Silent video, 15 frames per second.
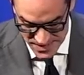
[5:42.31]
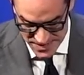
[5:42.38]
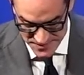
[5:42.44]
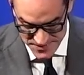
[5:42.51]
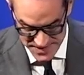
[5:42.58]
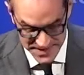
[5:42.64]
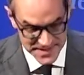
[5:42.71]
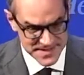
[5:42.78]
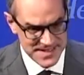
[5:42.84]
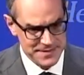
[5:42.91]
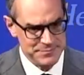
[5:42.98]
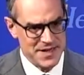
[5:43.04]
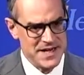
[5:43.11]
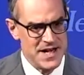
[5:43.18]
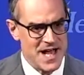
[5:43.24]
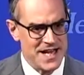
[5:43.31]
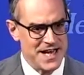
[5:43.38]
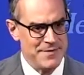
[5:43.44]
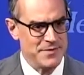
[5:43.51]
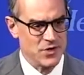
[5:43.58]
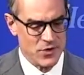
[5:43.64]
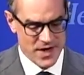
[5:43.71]
They consent by not
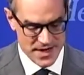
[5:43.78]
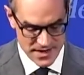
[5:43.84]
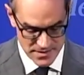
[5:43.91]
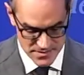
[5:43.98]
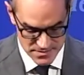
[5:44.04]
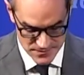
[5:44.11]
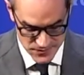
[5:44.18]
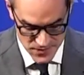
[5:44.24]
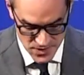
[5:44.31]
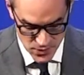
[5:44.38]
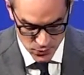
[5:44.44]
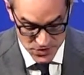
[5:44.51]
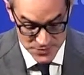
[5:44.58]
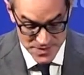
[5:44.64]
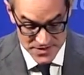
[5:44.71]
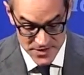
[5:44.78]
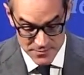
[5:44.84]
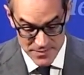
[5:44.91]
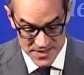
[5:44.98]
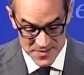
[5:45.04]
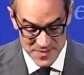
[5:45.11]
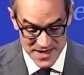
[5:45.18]
emigrating, which means there
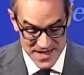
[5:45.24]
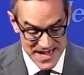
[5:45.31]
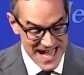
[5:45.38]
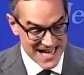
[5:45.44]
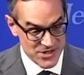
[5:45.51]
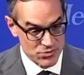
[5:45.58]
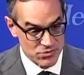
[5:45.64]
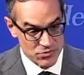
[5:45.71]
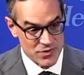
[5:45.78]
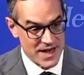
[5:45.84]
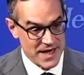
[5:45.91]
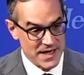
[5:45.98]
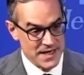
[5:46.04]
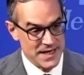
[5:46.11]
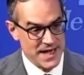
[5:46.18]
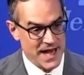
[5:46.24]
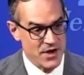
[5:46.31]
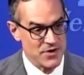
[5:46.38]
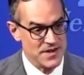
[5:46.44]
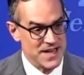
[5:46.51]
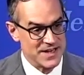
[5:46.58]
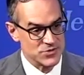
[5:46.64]
must be a natural right, an
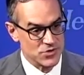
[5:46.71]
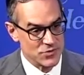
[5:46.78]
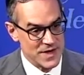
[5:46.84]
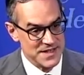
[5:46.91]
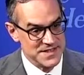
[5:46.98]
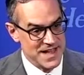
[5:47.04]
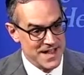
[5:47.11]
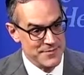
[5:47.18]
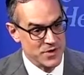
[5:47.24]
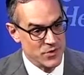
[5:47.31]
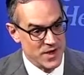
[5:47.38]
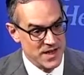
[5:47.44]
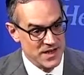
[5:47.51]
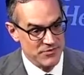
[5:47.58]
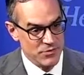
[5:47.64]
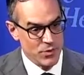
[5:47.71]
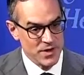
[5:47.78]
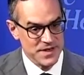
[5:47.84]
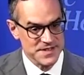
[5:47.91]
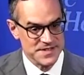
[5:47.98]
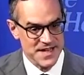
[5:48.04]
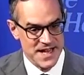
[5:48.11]
inherent natural right to emigrate. If we're
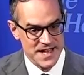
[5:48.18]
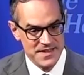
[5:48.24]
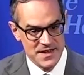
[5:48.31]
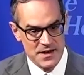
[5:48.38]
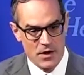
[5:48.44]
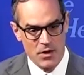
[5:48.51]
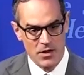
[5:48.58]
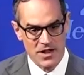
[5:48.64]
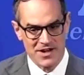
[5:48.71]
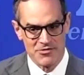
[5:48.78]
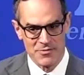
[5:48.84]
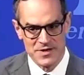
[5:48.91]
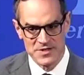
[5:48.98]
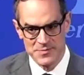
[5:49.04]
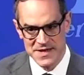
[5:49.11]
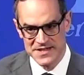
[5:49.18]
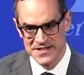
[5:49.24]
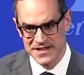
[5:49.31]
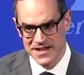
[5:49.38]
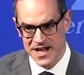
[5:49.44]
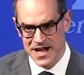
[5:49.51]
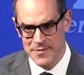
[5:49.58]
going to say that all government is based
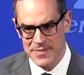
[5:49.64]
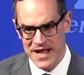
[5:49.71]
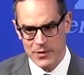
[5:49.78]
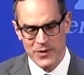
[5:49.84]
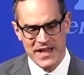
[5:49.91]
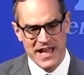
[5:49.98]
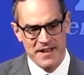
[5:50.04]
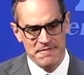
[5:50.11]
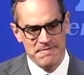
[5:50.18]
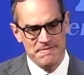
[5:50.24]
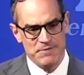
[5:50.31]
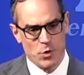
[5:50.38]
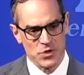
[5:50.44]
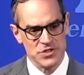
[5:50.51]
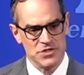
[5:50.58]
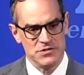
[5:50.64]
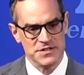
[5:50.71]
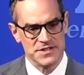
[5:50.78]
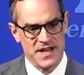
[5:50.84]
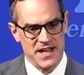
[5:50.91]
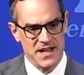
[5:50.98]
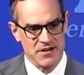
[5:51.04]
on compact, we can't force you to
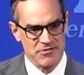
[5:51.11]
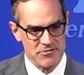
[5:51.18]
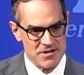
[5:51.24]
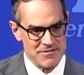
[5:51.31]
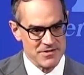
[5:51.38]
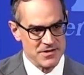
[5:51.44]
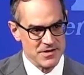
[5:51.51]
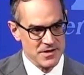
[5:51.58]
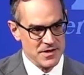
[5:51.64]
stay here forever.